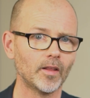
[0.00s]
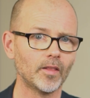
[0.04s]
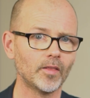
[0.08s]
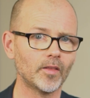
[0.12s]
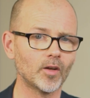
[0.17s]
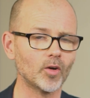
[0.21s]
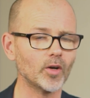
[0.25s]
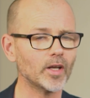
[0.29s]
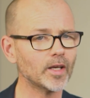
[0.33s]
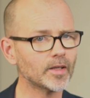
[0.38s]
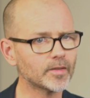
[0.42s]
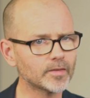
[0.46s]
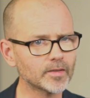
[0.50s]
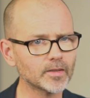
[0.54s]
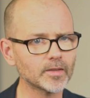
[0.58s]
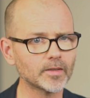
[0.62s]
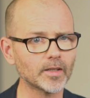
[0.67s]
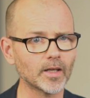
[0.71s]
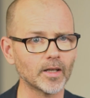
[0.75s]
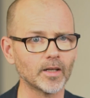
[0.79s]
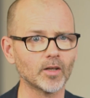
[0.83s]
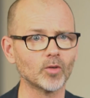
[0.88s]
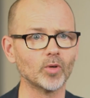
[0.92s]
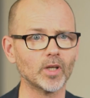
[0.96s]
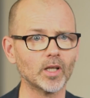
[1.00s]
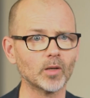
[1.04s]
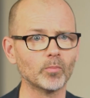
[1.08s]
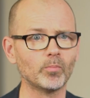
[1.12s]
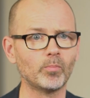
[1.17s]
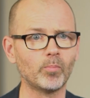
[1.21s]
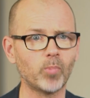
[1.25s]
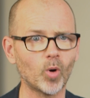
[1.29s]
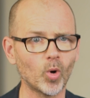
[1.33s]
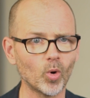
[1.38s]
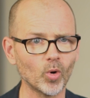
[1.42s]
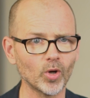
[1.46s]
there isn't any real
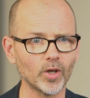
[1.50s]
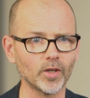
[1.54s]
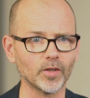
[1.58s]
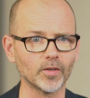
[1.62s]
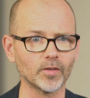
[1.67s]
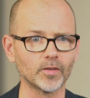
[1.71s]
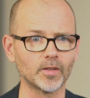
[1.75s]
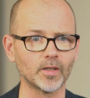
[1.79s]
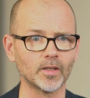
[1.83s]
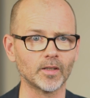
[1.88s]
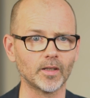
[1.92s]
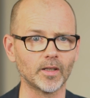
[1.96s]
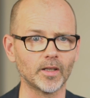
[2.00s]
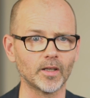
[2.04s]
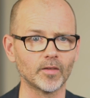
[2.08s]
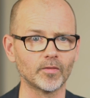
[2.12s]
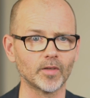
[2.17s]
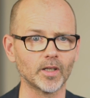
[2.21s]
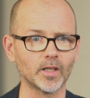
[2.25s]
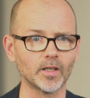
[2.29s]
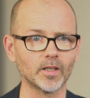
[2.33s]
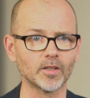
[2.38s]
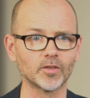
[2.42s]
point in giving